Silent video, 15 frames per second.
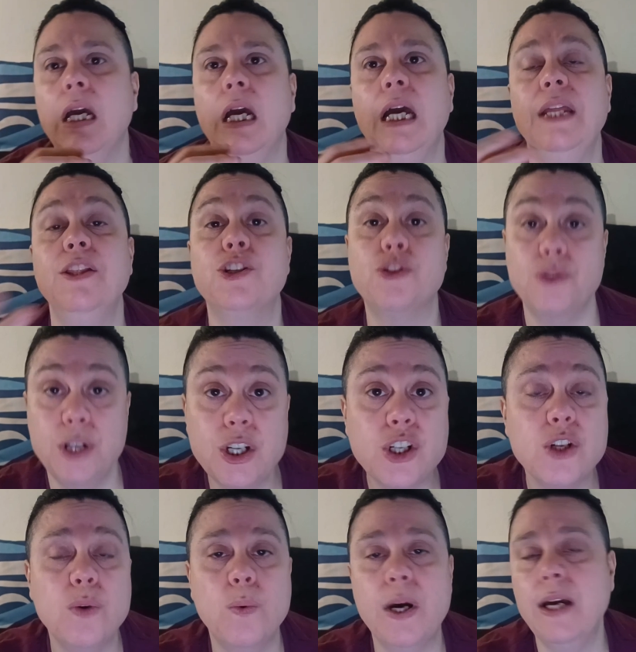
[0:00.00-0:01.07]
in the
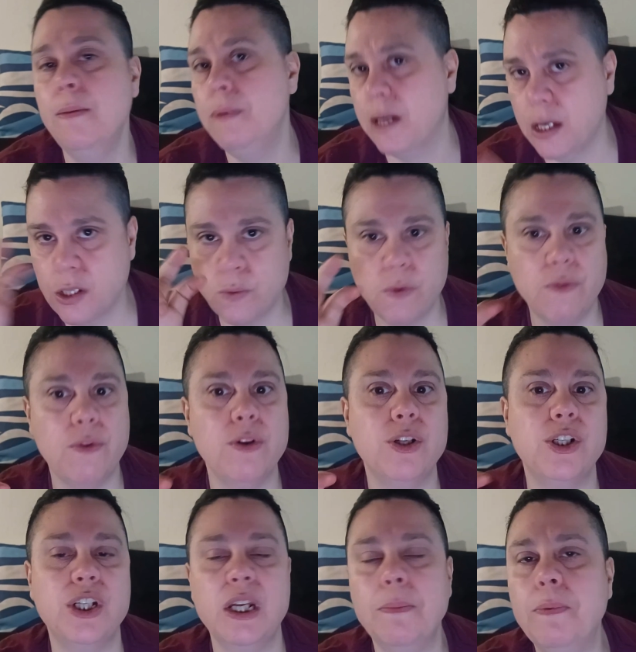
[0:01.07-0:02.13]
traditional way, because
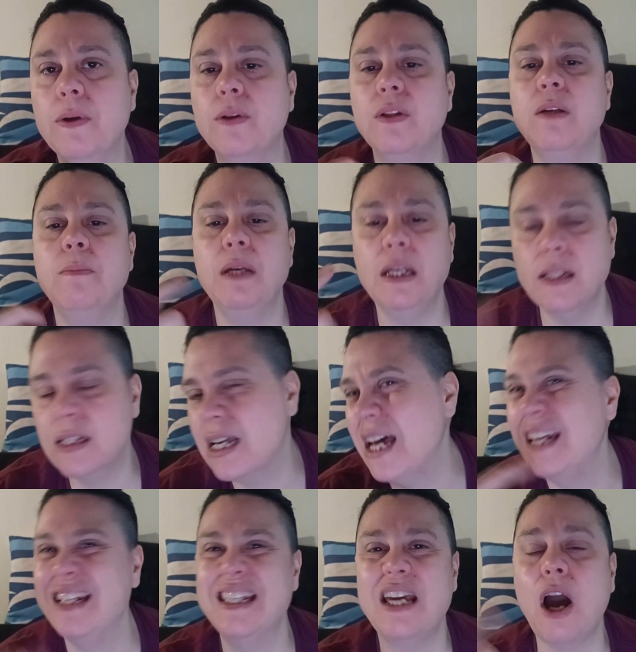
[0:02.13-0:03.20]
reverse typically means
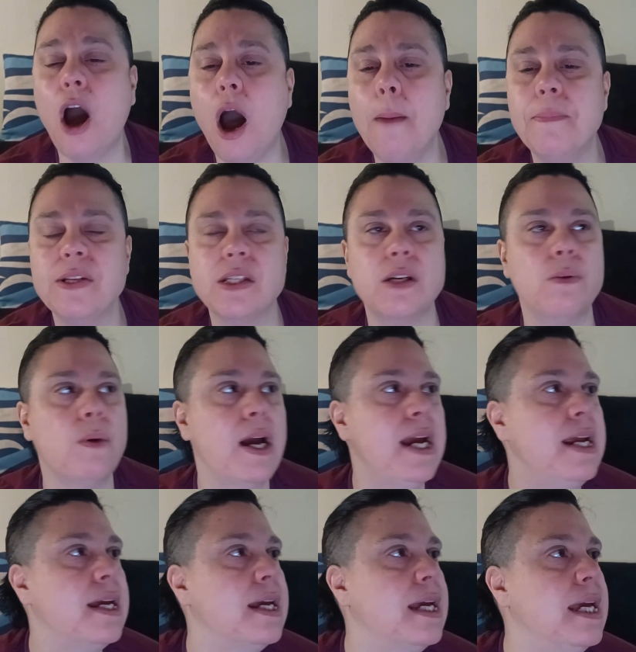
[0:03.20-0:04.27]
kind of the opposite,
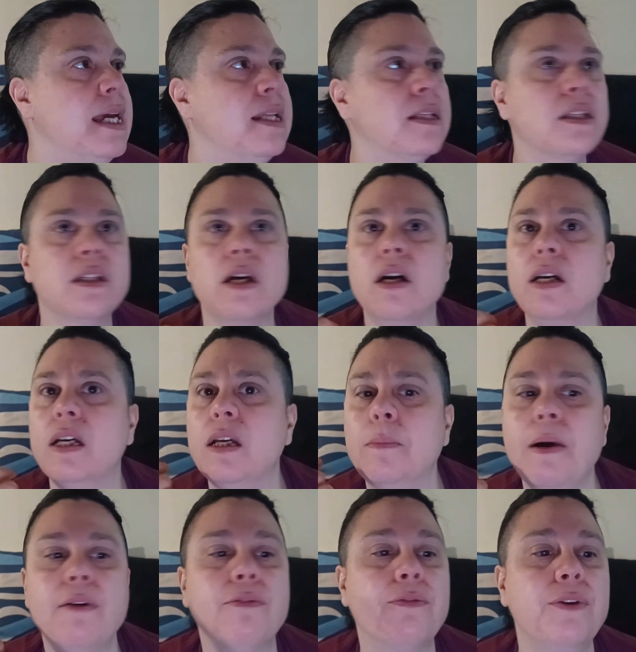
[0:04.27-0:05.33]
right? It's talking
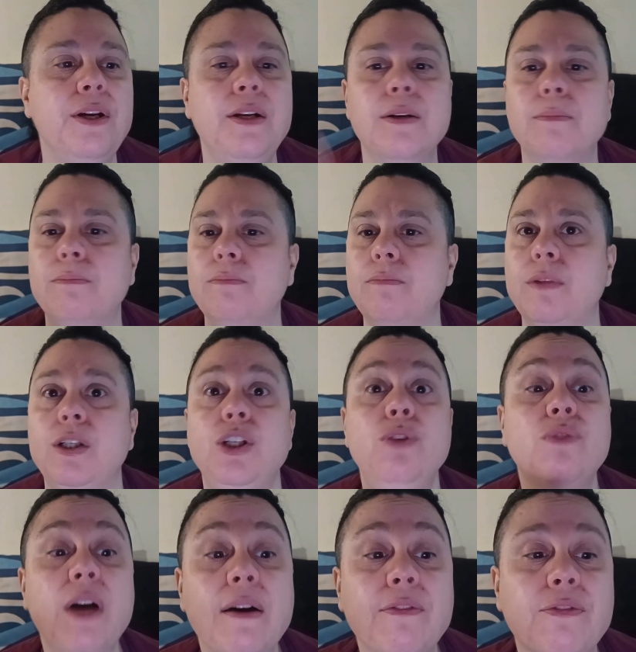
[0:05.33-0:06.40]
about freedom. You
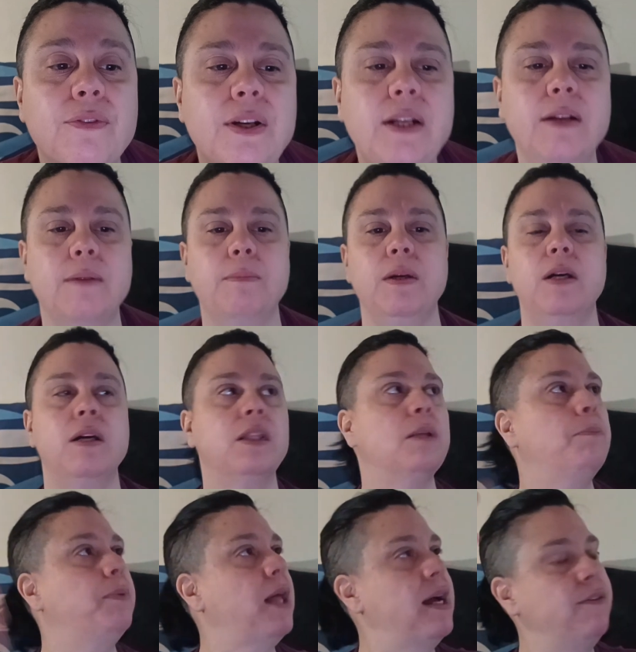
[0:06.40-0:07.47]
got freedom. The
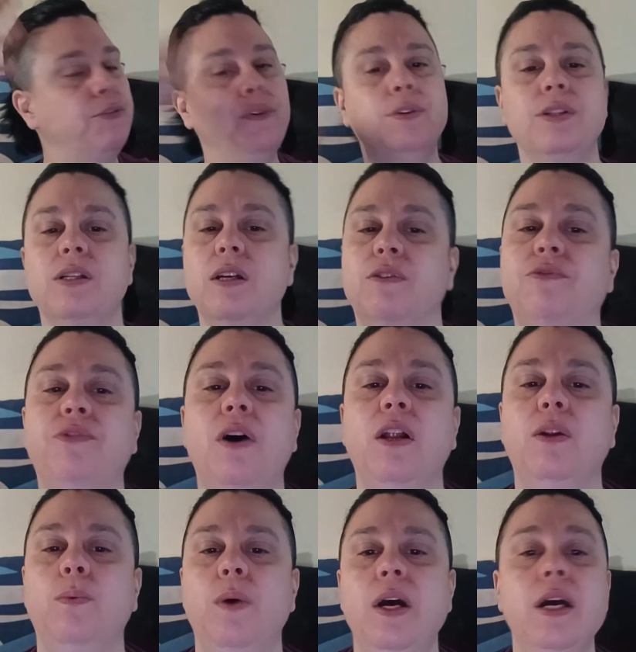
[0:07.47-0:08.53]
blindfold is going to fall
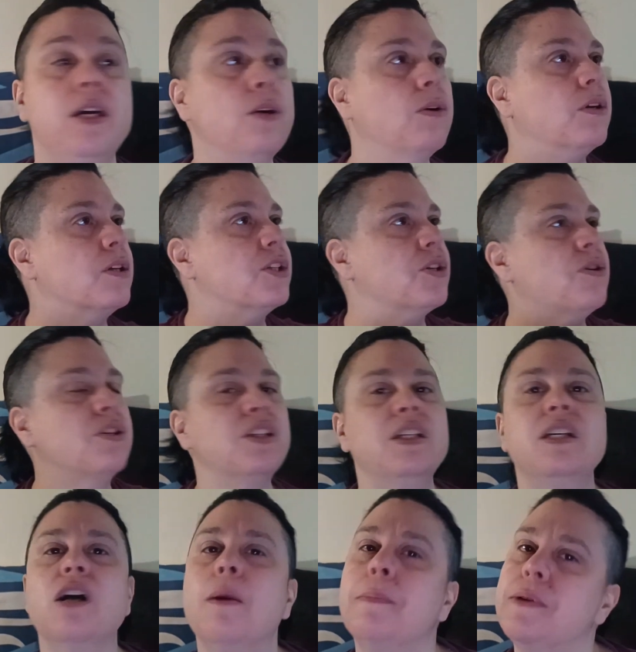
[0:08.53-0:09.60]
away. You're going to start
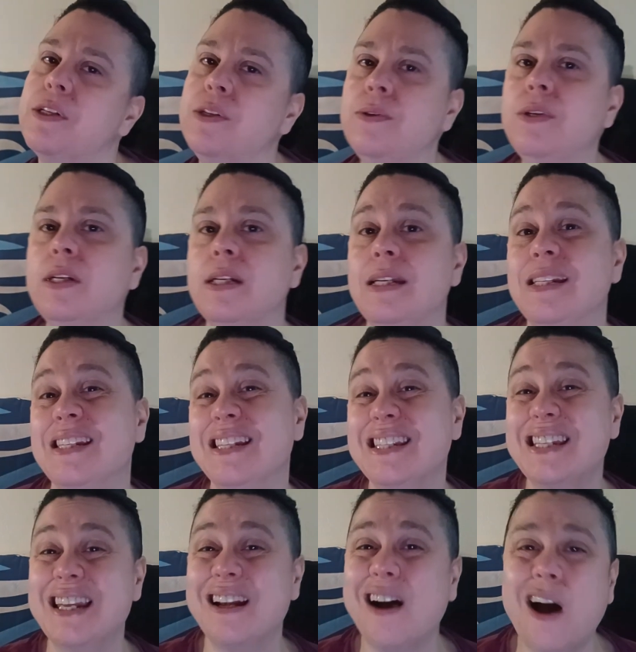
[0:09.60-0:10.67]
seeing opportunities
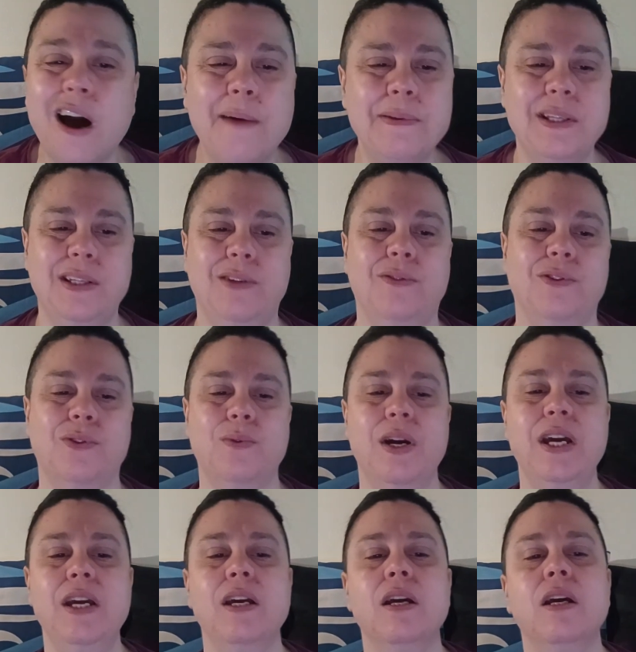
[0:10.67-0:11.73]
instead of obstacles,
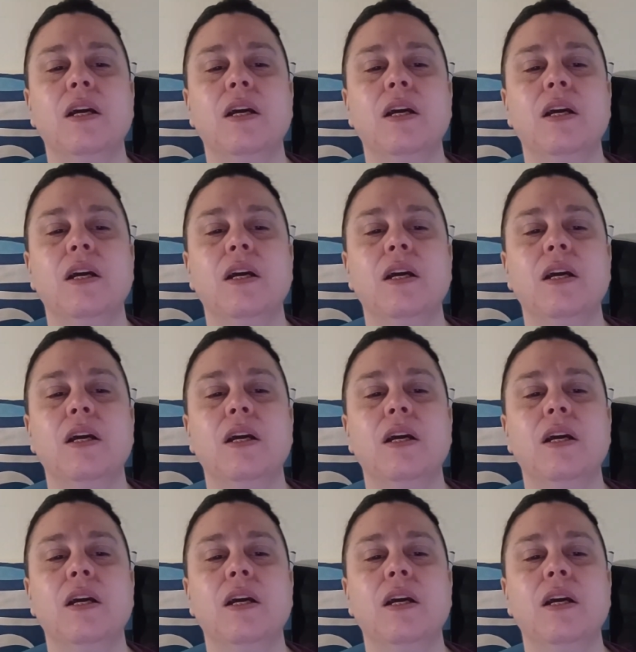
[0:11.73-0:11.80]
right?